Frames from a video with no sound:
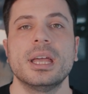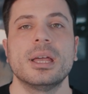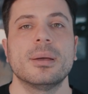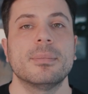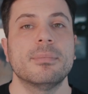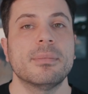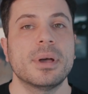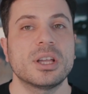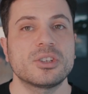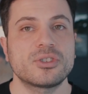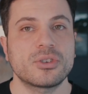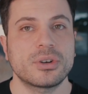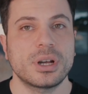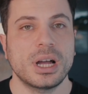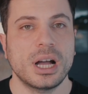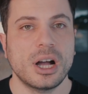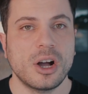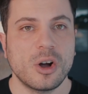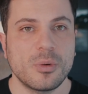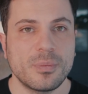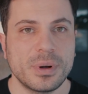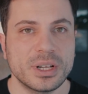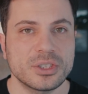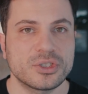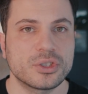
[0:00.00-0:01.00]
measure how
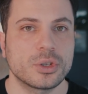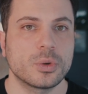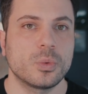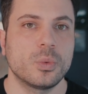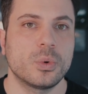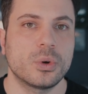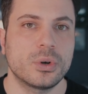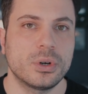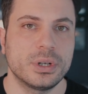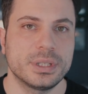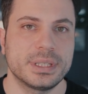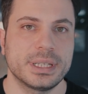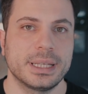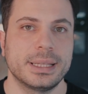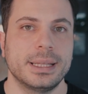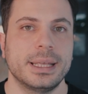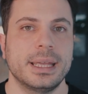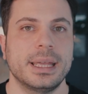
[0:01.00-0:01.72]
much the words in